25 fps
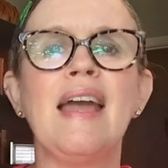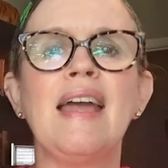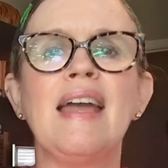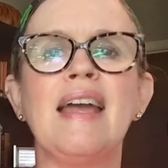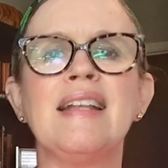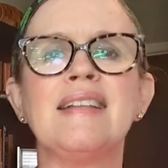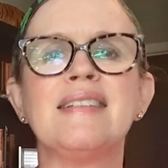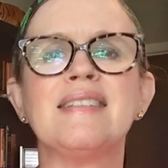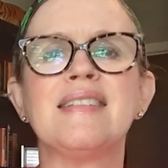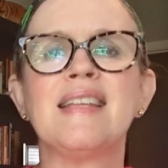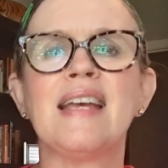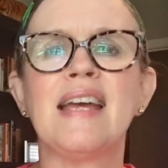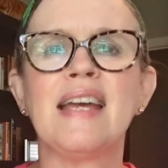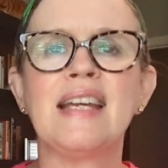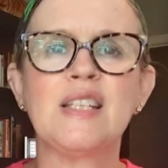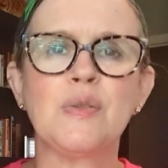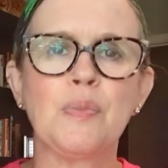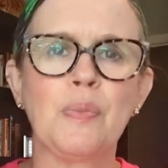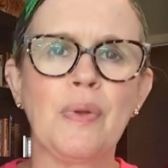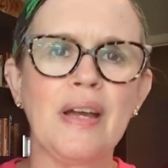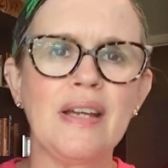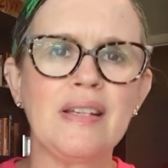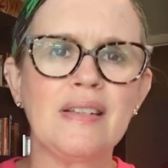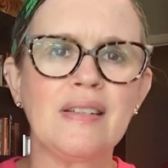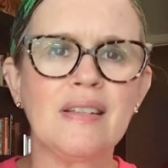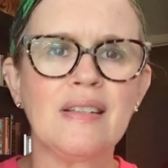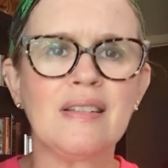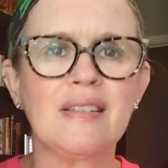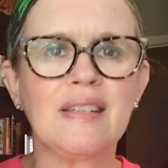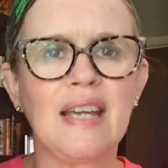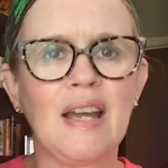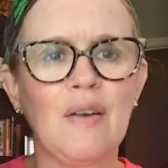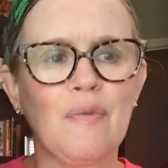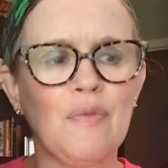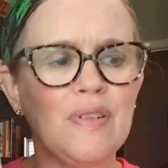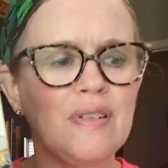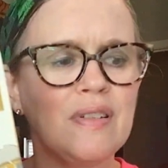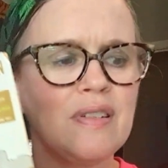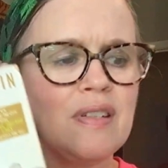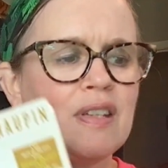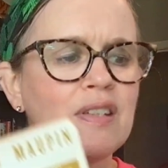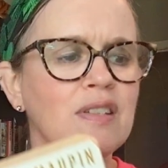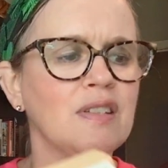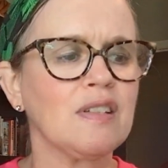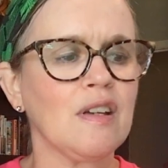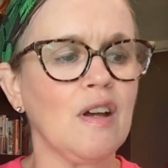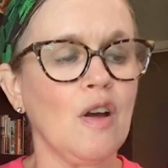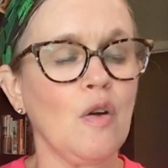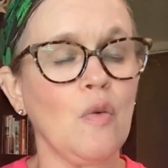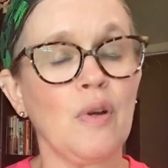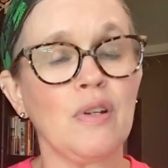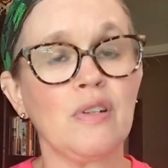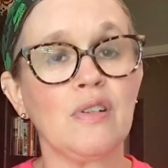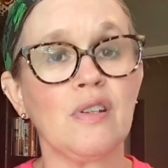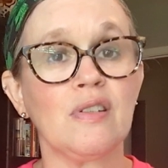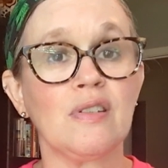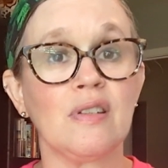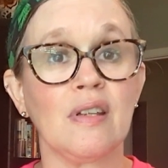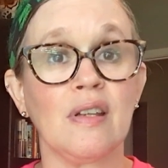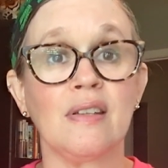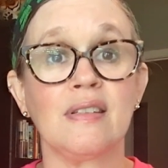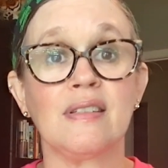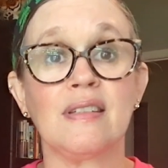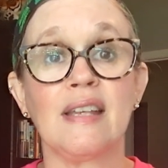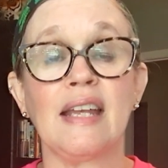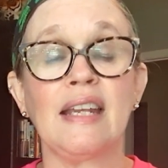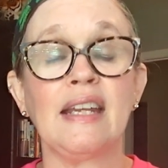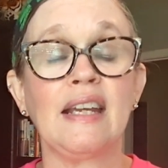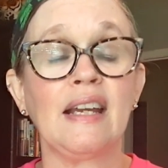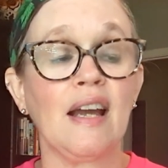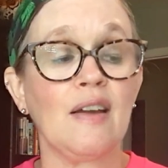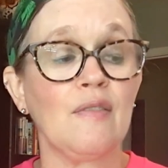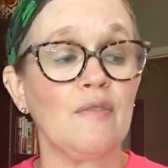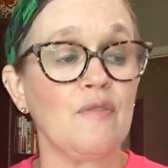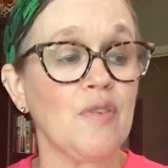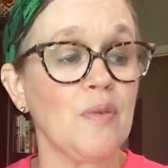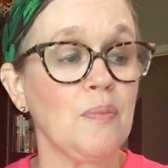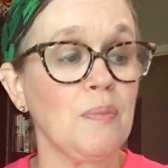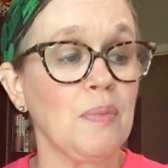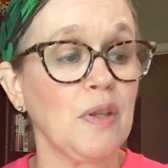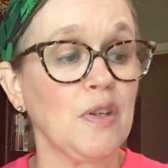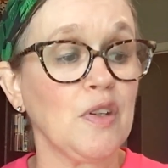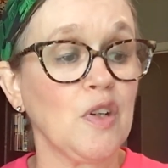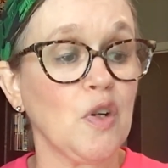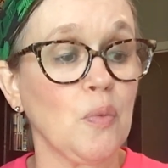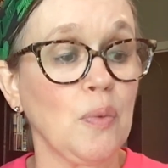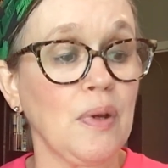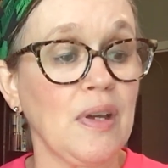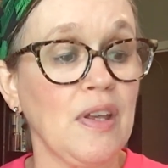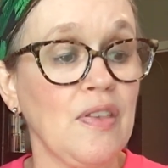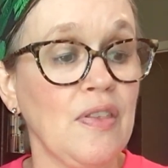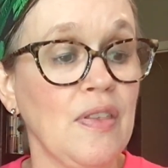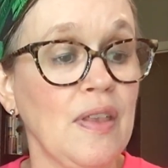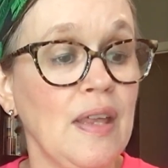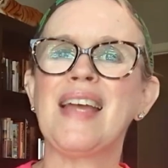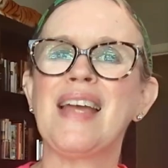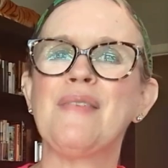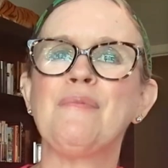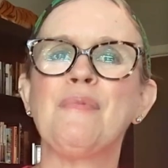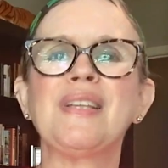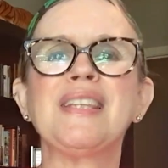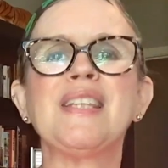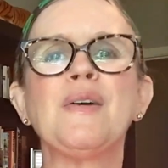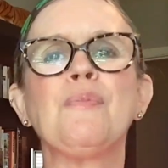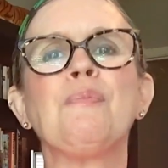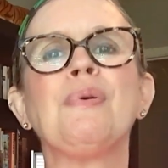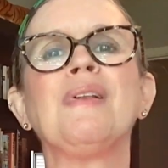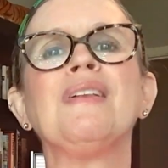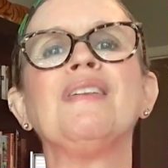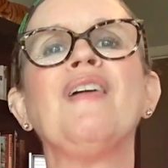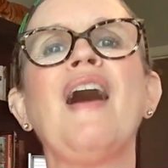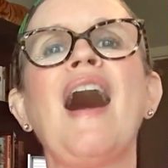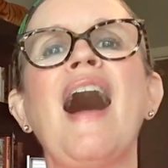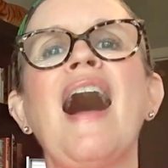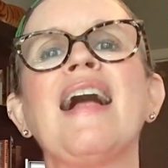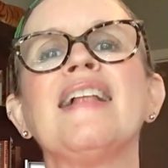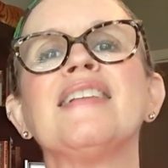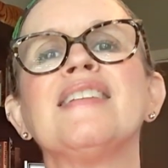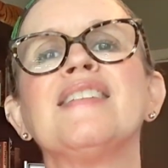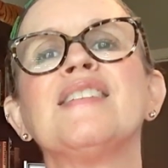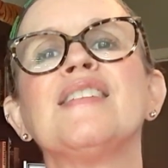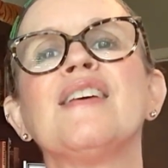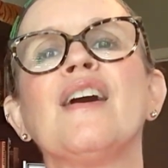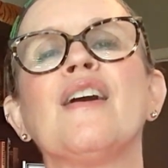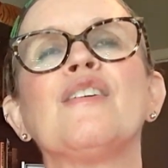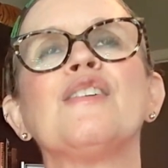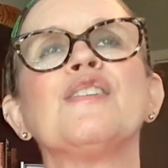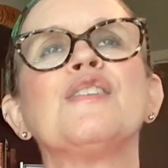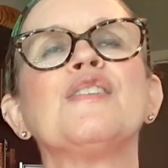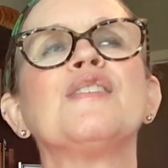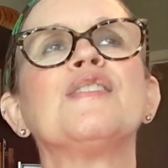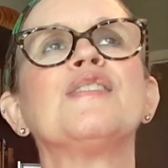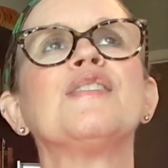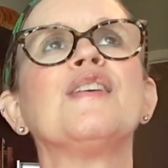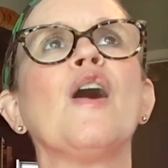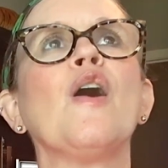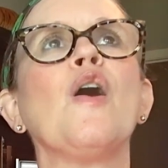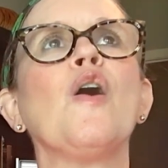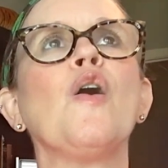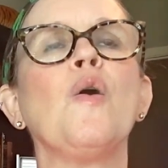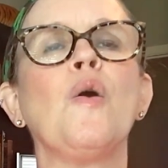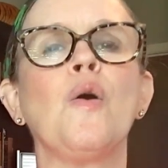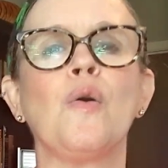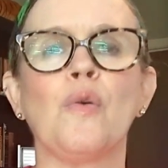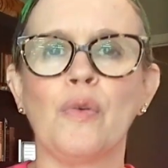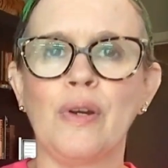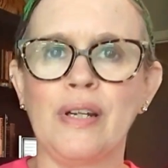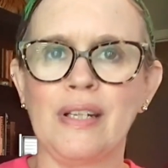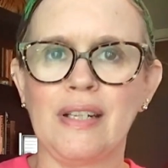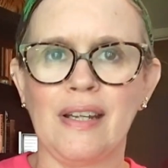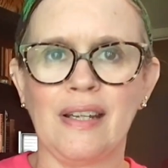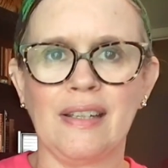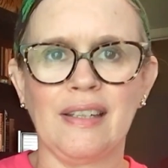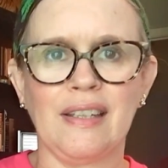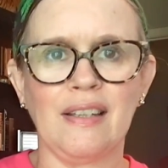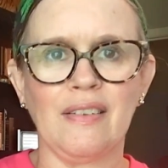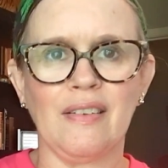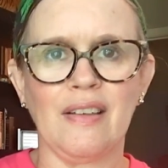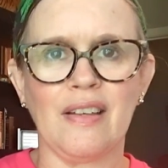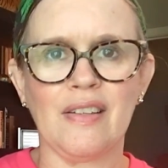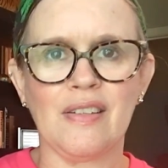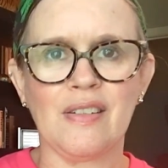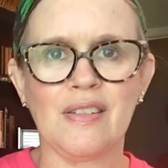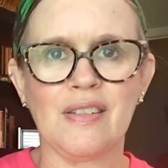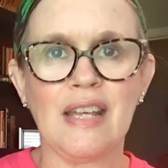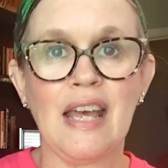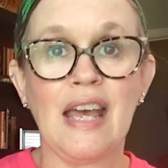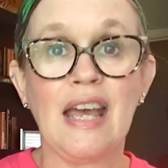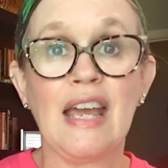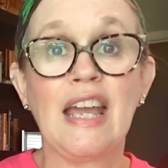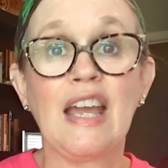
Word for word: It takes place in San Francisco, which is a setting I'm familiar with, eh, but the plots are so ridiculous.